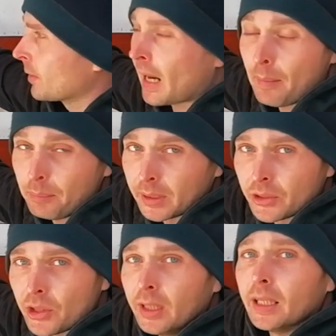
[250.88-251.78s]
or
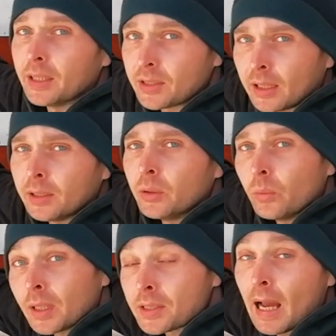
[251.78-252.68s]
ampage is telling you
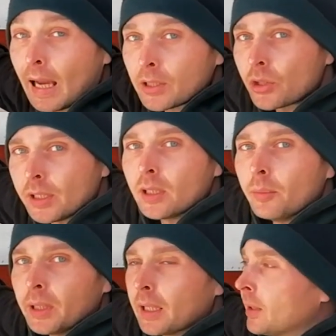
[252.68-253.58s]
what's actually
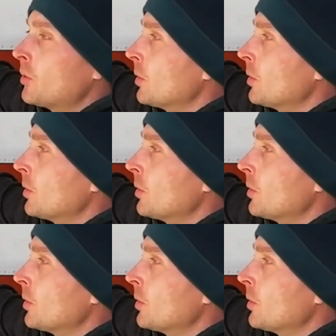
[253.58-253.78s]
coming in